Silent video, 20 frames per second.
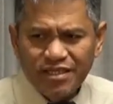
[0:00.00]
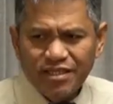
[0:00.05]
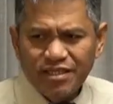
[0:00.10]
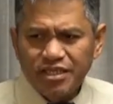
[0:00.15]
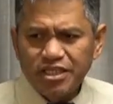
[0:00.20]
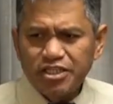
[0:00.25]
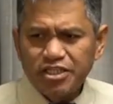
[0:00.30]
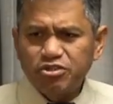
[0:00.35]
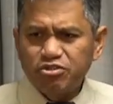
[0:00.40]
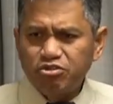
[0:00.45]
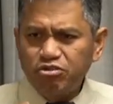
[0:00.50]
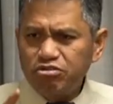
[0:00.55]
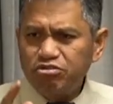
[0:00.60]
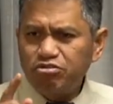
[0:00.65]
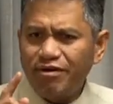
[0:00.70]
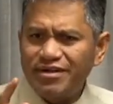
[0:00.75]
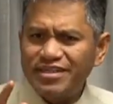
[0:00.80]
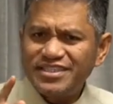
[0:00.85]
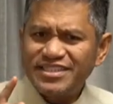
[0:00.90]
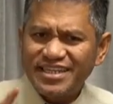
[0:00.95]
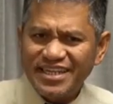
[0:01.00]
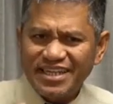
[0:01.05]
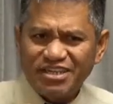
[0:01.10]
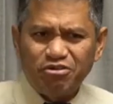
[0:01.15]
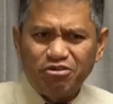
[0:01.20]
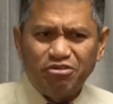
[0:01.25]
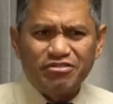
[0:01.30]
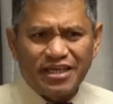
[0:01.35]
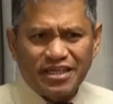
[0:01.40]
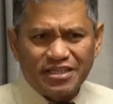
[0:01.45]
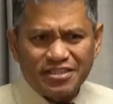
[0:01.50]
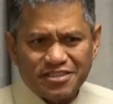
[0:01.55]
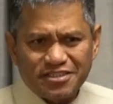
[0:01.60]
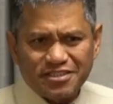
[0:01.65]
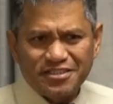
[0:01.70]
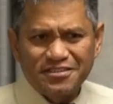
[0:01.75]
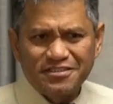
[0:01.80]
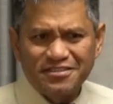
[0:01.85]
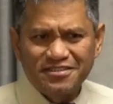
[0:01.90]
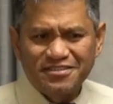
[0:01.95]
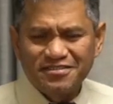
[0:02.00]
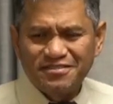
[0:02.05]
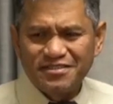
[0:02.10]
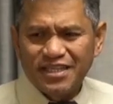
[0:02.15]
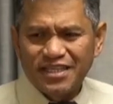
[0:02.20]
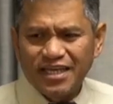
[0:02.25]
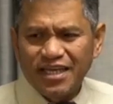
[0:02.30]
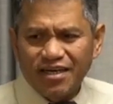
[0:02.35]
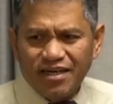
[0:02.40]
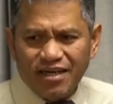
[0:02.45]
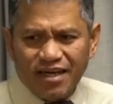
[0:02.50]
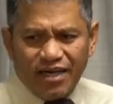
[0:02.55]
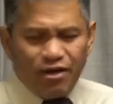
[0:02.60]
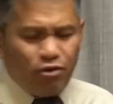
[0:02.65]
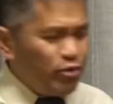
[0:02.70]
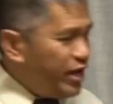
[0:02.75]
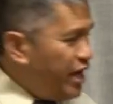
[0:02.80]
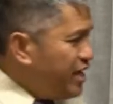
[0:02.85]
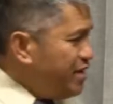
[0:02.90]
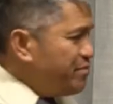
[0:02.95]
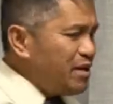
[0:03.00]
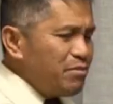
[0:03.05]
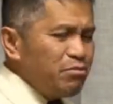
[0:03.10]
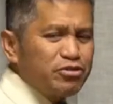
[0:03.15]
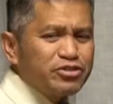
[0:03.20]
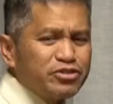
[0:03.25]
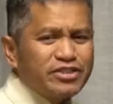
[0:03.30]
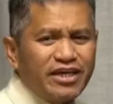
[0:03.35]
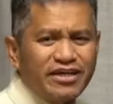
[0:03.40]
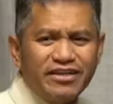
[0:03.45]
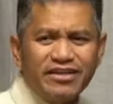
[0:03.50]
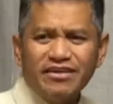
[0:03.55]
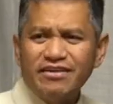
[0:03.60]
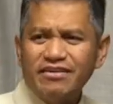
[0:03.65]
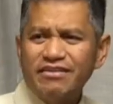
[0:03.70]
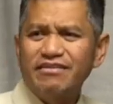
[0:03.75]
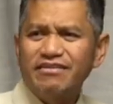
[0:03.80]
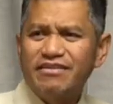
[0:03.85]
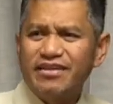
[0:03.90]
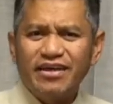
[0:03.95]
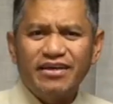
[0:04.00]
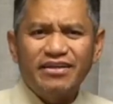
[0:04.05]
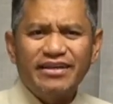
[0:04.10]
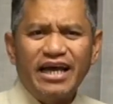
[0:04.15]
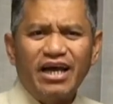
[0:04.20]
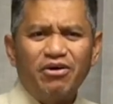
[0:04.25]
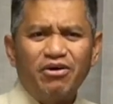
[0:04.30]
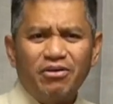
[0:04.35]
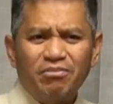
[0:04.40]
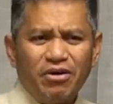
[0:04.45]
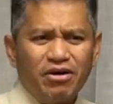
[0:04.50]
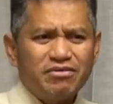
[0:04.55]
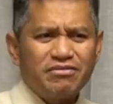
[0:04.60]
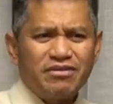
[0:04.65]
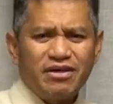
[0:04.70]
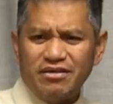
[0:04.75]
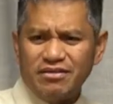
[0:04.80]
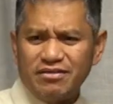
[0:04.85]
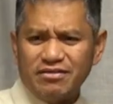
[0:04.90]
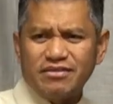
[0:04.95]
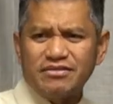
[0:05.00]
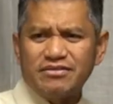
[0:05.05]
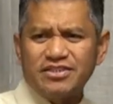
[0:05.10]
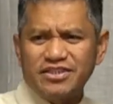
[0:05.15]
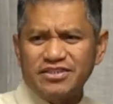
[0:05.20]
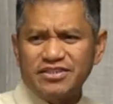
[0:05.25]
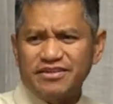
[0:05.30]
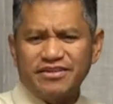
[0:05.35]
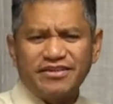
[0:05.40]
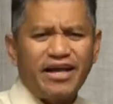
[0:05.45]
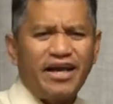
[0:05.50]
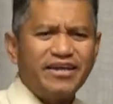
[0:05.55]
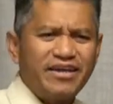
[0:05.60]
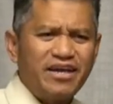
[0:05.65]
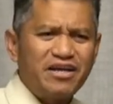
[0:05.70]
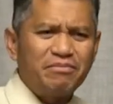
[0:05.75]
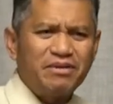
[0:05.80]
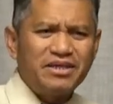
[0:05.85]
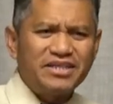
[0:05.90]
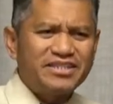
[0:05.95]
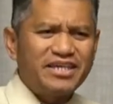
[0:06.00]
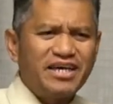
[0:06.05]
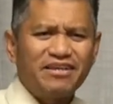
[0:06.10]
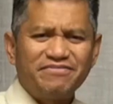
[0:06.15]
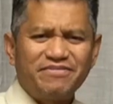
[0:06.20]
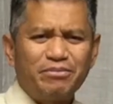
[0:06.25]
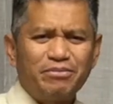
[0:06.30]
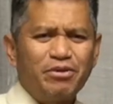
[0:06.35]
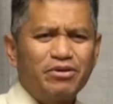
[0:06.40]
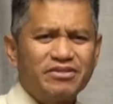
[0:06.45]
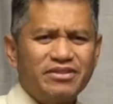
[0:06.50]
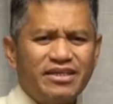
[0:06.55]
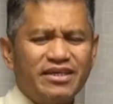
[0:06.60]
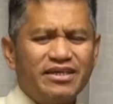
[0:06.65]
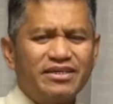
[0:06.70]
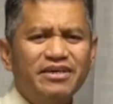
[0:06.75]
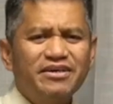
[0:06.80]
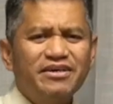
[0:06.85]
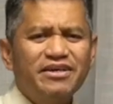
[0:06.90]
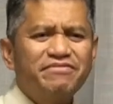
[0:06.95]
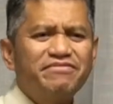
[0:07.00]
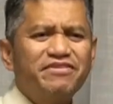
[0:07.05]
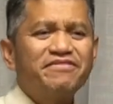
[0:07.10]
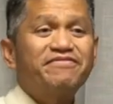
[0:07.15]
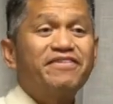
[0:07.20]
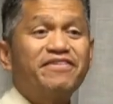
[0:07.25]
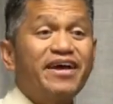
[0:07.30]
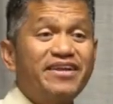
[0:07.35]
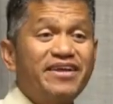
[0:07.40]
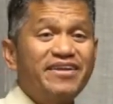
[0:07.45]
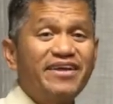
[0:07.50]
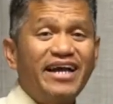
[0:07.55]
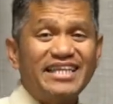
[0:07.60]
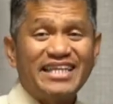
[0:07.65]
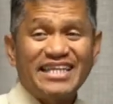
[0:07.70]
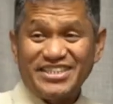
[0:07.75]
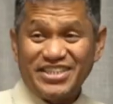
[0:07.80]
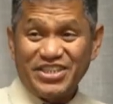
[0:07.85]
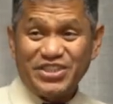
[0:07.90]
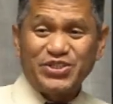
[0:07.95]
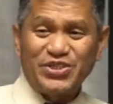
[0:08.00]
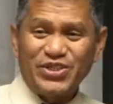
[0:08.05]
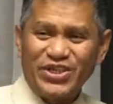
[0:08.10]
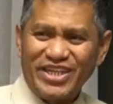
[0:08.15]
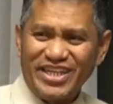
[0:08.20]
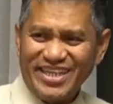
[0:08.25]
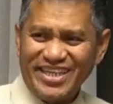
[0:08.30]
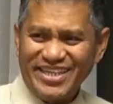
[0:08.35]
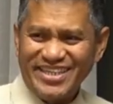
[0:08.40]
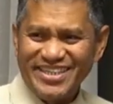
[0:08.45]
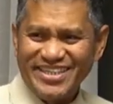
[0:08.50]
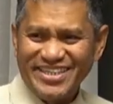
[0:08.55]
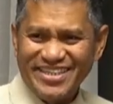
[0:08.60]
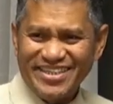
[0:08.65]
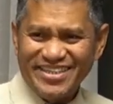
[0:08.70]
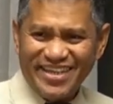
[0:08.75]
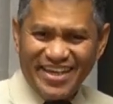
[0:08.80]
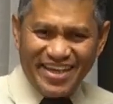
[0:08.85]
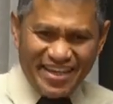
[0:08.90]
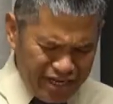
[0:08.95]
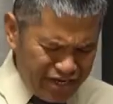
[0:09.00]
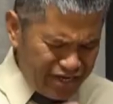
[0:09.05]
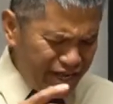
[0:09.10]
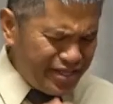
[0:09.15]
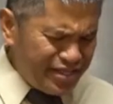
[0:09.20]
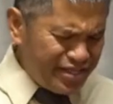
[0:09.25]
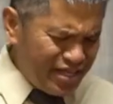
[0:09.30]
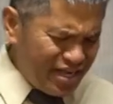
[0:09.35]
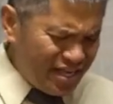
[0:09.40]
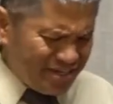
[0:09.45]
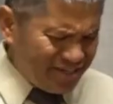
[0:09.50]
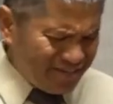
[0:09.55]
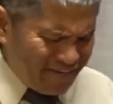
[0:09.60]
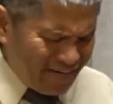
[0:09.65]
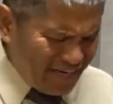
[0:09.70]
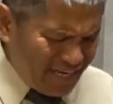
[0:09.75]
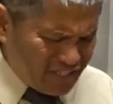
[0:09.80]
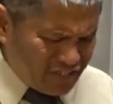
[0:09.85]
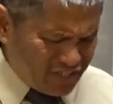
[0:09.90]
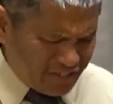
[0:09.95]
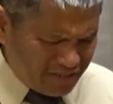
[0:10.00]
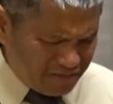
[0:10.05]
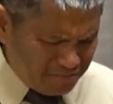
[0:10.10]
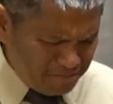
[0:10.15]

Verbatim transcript: It's good to understand the context. We had a Bible study now about Sister Kaika and myself about every Friday night at 6:30. Yeah, the Daniel and Revelation.